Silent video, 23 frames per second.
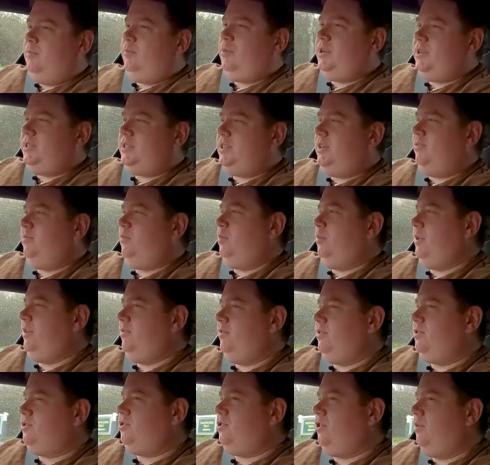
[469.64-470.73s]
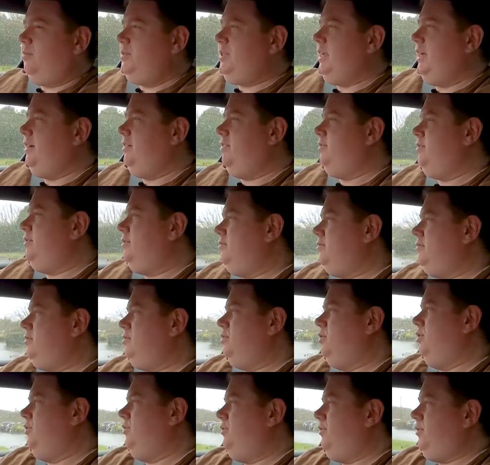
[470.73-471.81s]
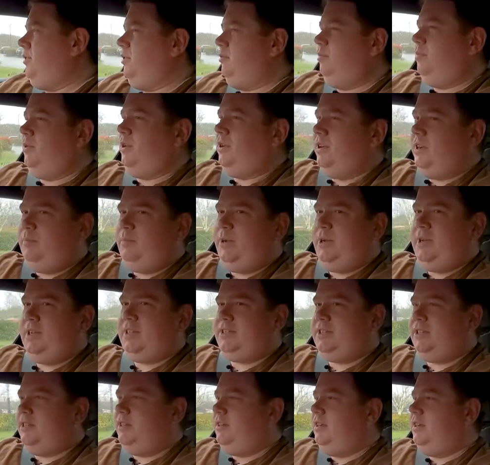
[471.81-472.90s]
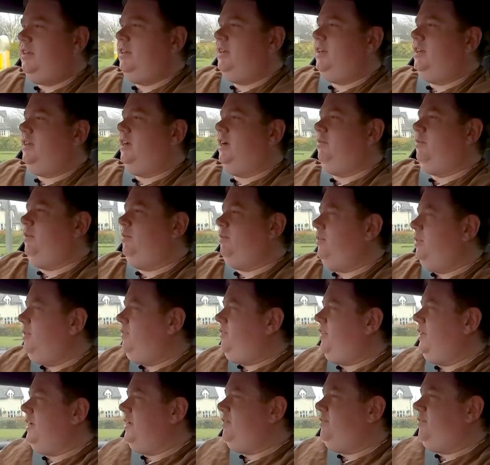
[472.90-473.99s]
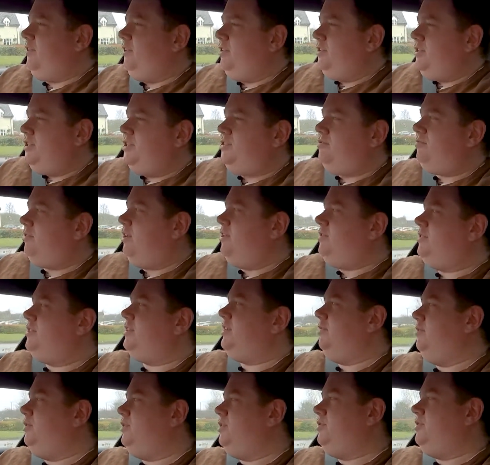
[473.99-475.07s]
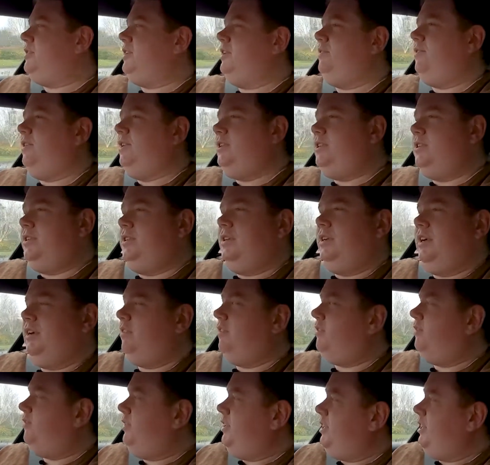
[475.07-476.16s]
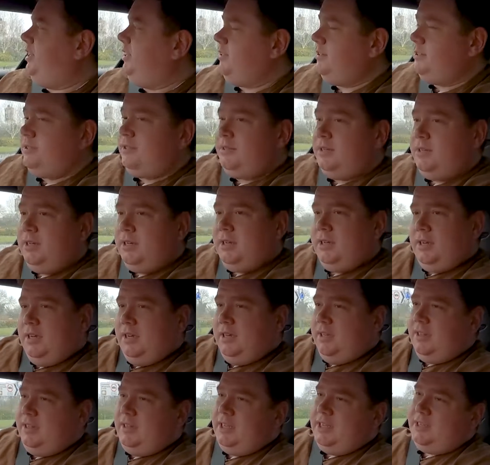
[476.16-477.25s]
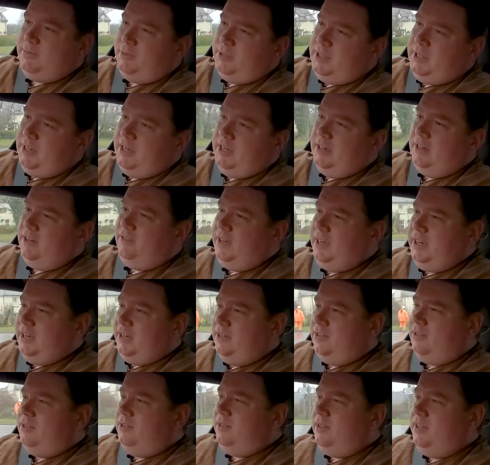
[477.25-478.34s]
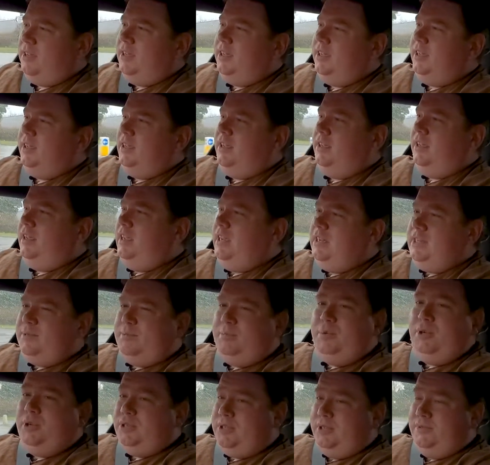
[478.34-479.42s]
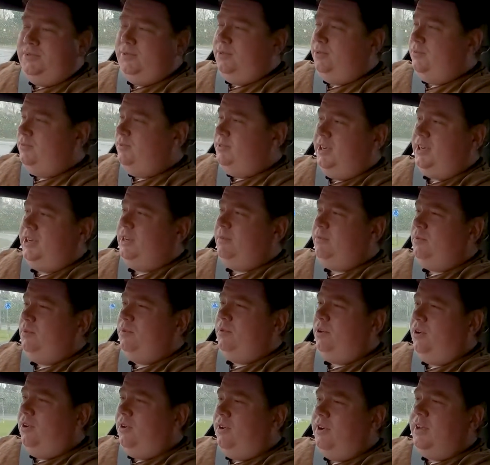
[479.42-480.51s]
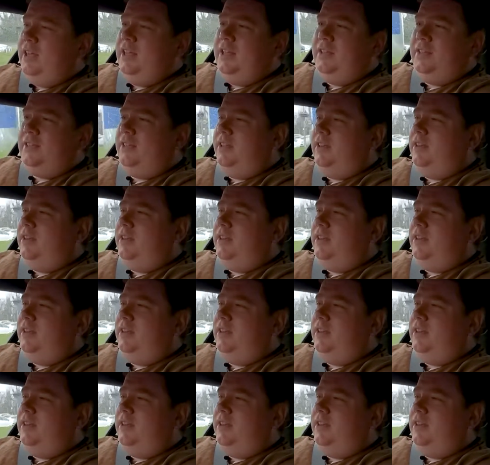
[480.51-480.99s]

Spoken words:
because I'm a bit of a drop-down roof kind of person, I went with the V8 Vantage Roadster, which you'll see featured in our other videos. This particular vehicle, it's beautiful, don't get me wrong. The